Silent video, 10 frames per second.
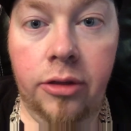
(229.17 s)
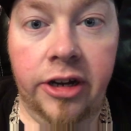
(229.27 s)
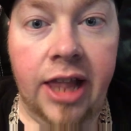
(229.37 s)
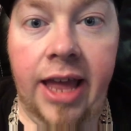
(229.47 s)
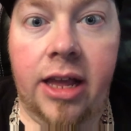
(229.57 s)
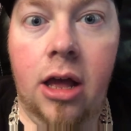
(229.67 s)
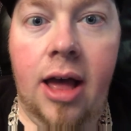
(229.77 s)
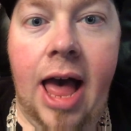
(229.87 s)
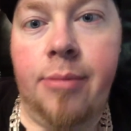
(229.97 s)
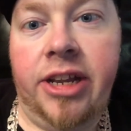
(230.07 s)
There's like,
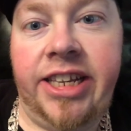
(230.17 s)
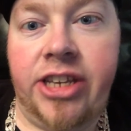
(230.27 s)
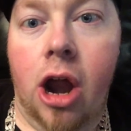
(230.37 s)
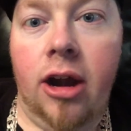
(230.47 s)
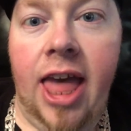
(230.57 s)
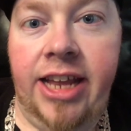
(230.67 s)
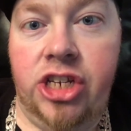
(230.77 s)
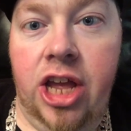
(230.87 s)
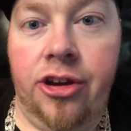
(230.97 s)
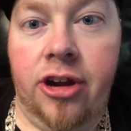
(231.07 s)
I'm a starlight
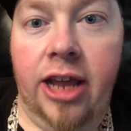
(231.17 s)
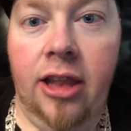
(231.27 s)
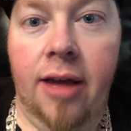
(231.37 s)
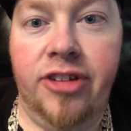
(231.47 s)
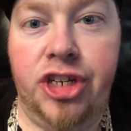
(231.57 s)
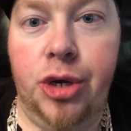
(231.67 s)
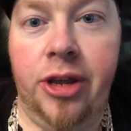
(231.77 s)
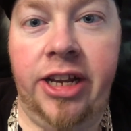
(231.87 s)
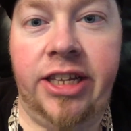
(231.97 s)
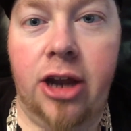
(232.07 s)
gender. I love
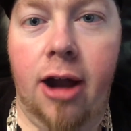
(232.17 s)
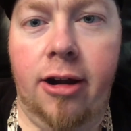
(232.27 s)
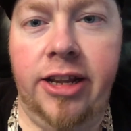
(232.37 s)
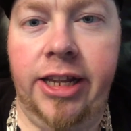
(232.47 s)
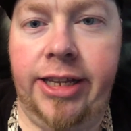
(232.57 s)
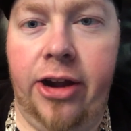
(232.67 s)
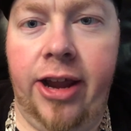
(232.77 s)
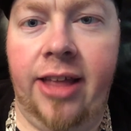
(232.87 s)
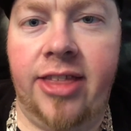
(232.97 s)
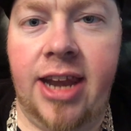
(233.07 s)
shooting stars and
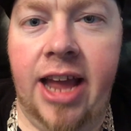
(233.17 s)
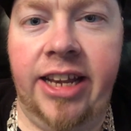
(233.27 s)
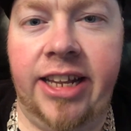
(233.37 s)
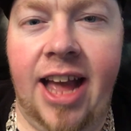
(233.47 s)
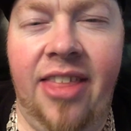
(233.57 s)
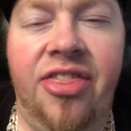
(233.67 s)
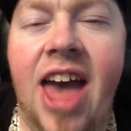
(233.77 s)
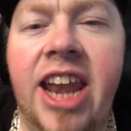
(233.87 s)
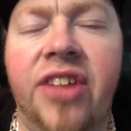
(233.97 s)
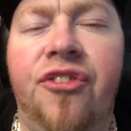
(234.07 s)
staring at the night sky.
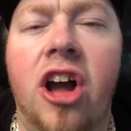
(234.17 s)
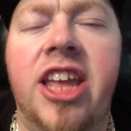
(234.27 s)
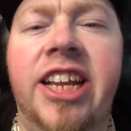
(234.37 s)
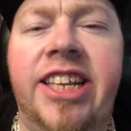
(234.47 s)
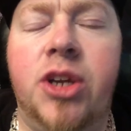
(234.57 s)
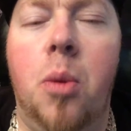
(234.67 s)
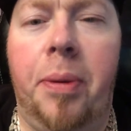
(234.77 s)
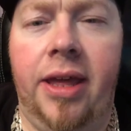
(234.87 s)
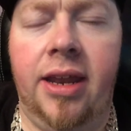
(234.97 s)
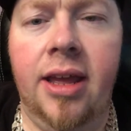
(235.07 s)
That is fucking
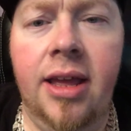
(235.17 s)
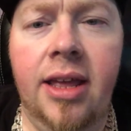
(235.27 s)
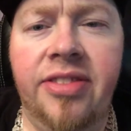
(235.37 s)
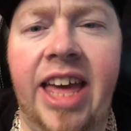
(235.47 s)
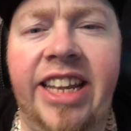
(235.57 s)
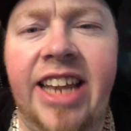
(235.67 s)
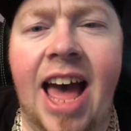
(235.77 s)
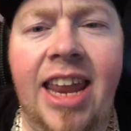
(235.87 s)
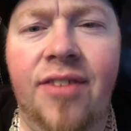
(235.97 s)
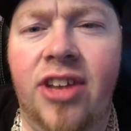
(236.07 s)
stupid. That's
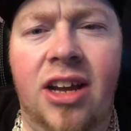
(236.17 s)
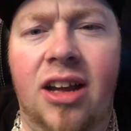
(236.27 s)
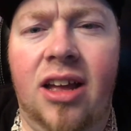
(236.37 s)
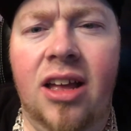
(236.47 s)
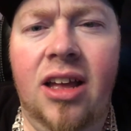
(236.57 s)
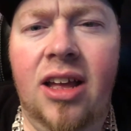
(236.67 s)
not even that